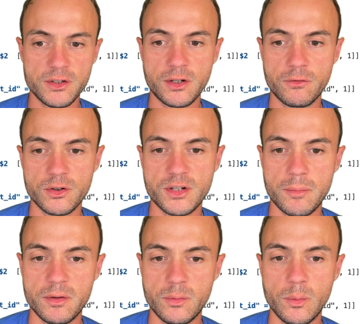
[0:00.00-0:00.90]
For
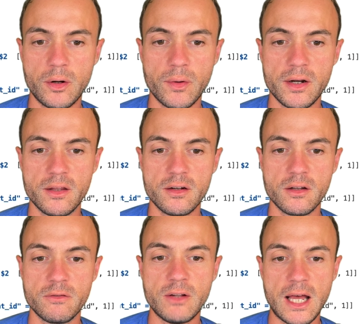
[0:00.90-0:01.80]
example, if we want to write anything to the
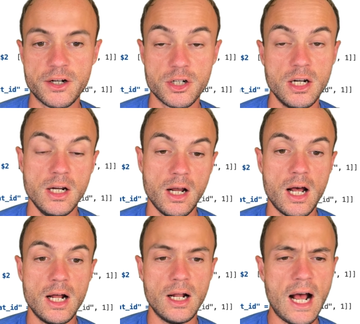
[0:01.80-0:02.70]
Flash,
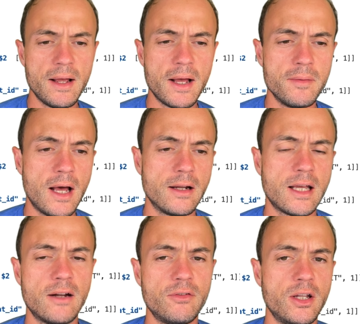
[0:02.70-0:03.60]
I kind of